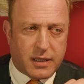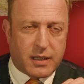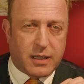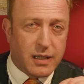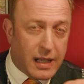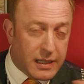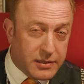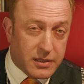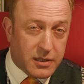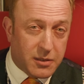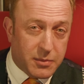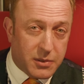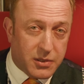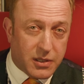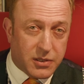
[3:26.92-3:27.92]
classical
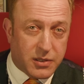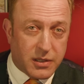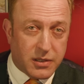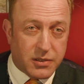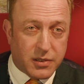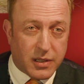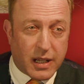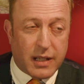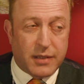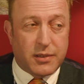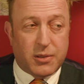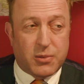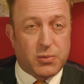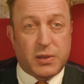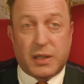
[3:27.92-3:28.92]
musicians and
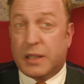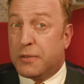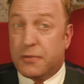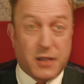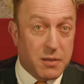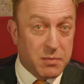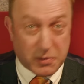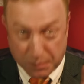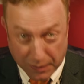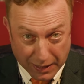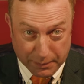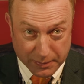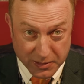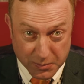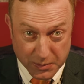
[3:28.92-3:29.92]
the really famous
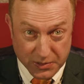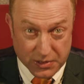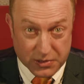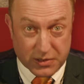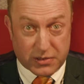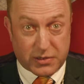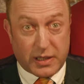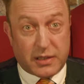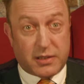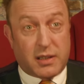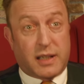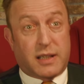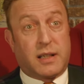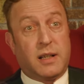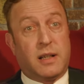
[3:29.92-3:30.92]
popular musicians. Things
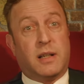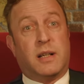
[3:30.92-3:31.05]
like